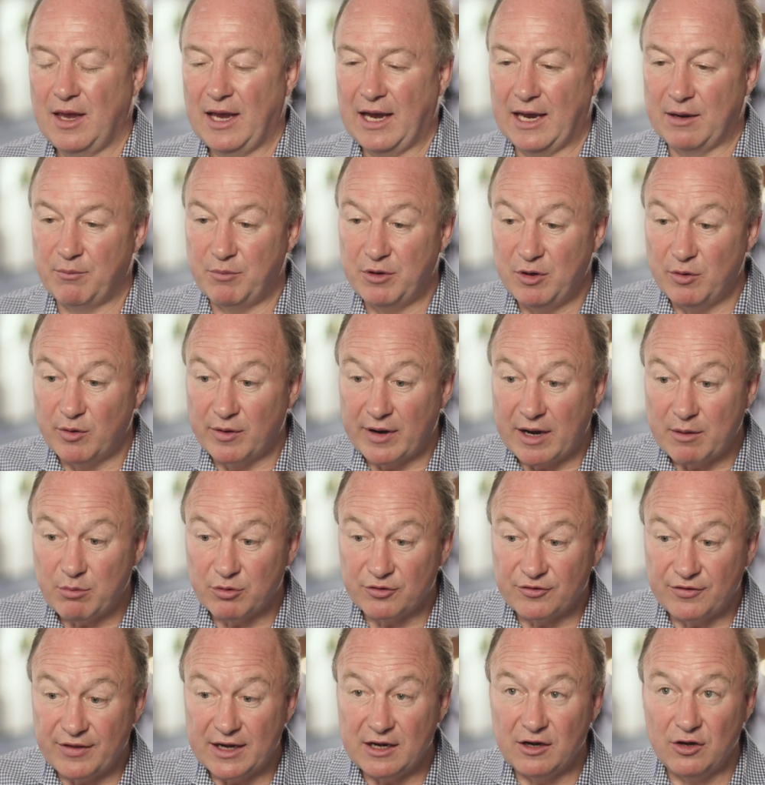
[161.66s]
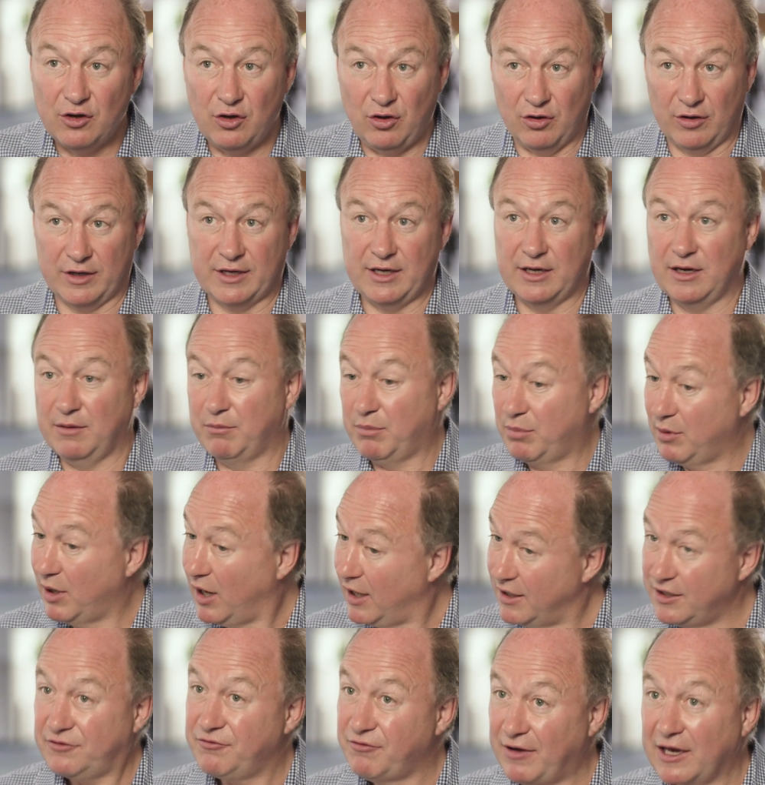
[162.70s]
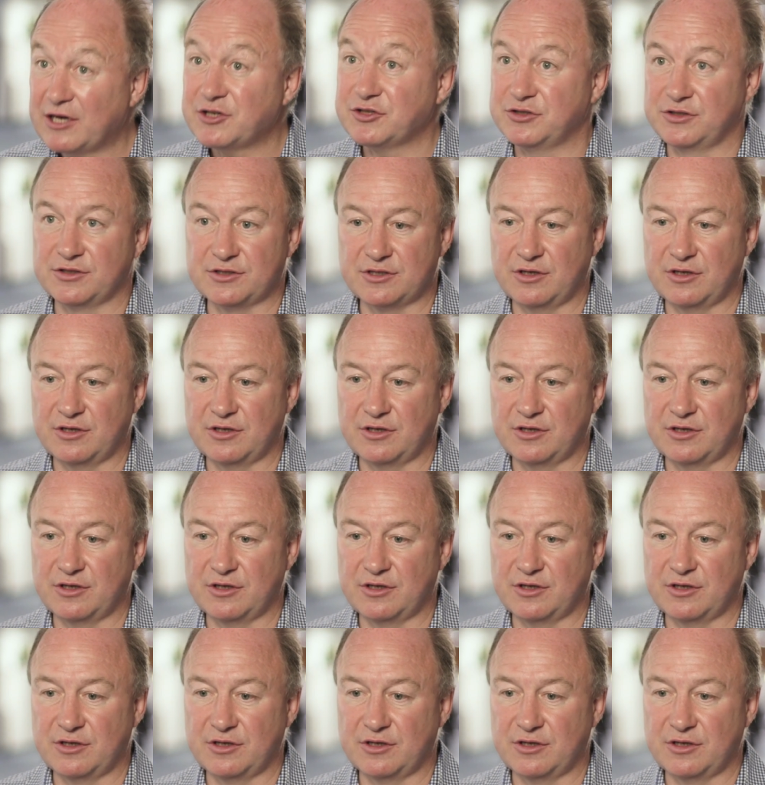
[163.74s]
And we were able to then look in a blinded fashion.